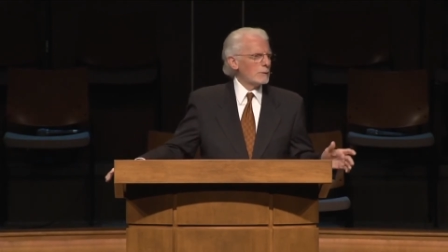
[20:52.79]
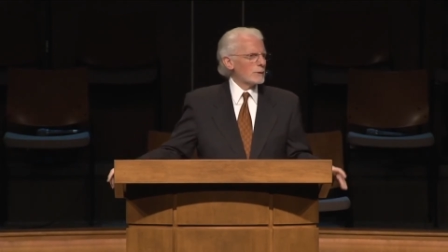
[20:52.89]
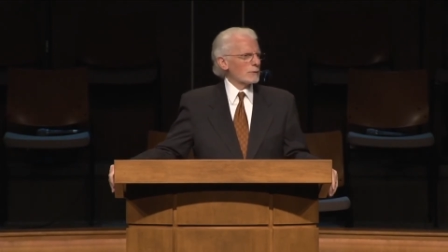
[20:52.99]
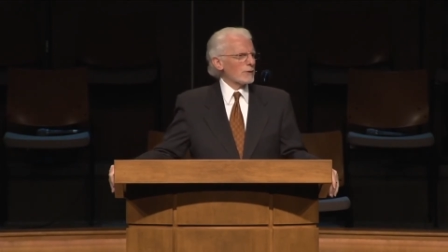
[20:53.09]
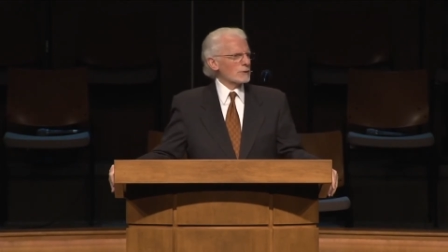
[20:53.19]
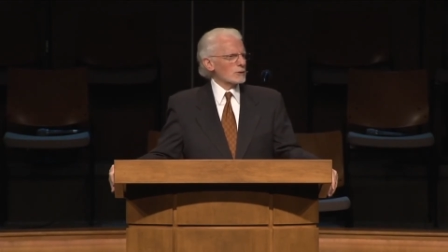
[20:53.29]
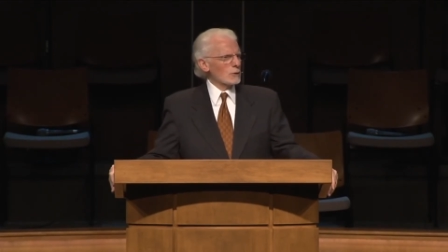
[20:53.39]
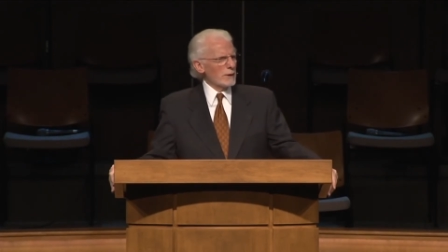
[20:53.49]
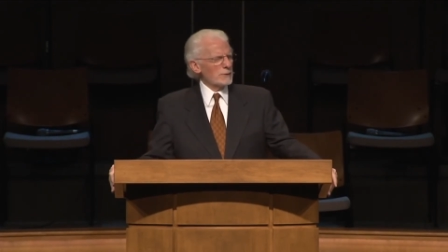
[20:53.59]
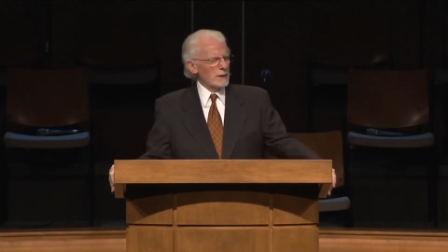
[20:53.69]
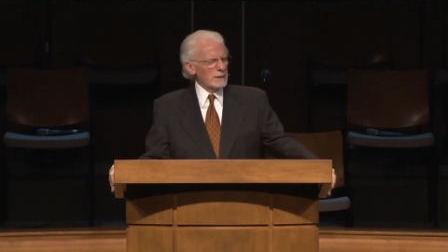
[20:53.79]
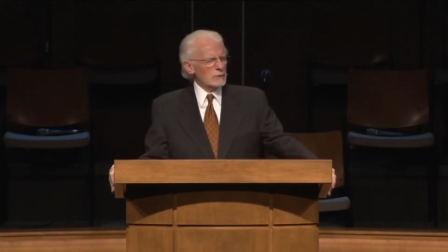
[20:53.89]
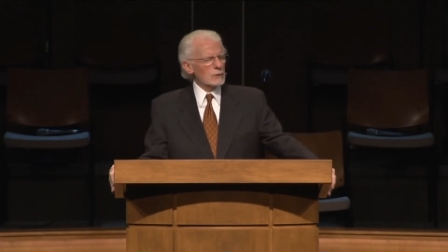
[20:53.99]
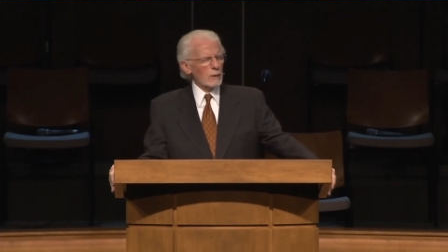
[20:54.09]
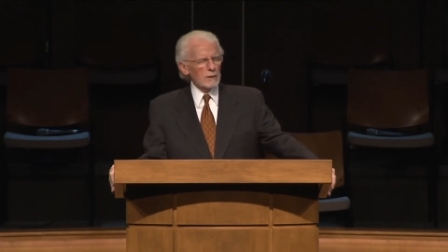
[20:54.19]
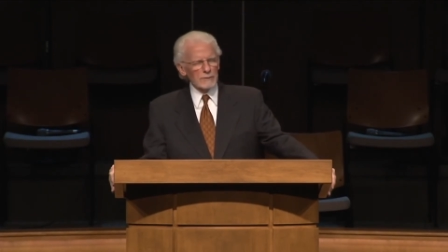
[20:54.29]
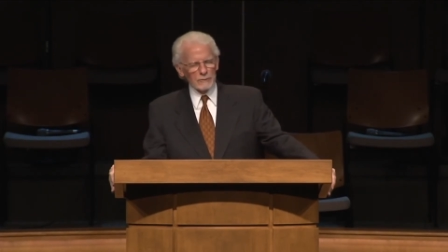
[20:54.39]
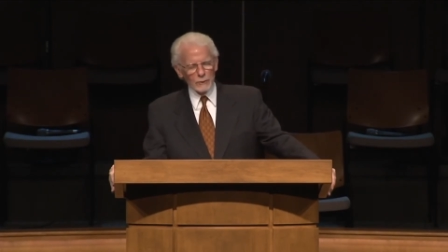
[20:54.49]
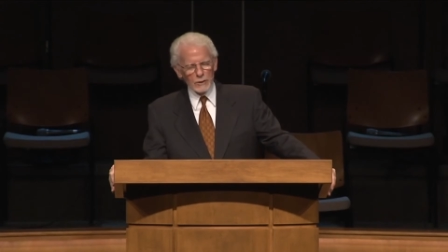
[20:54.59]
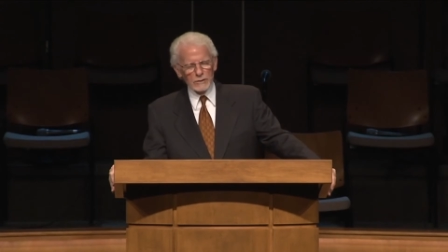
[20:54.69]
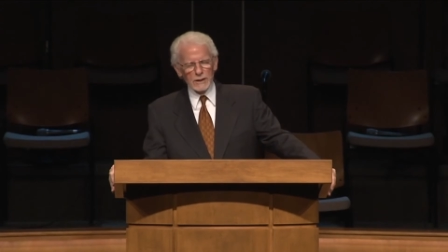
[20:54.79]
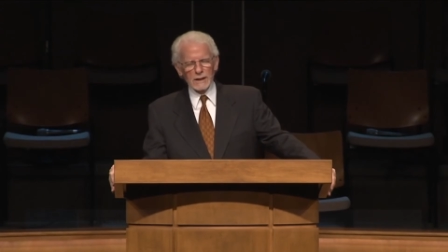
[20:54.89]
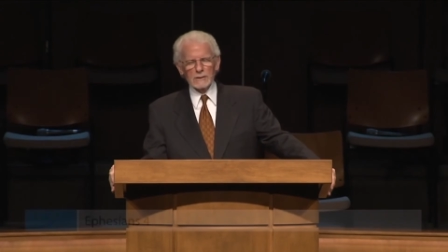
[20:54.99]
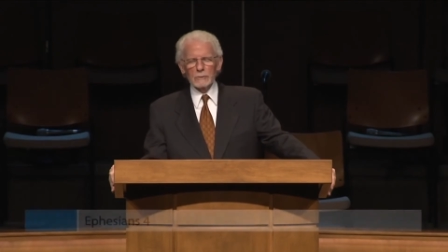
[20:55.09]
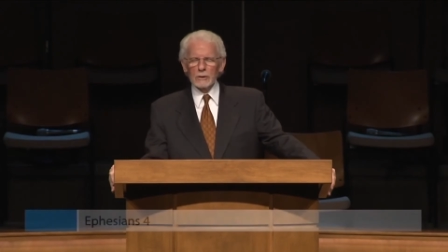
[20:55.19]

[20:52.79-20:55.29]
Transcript: With 1 Corinthians 12 to 14,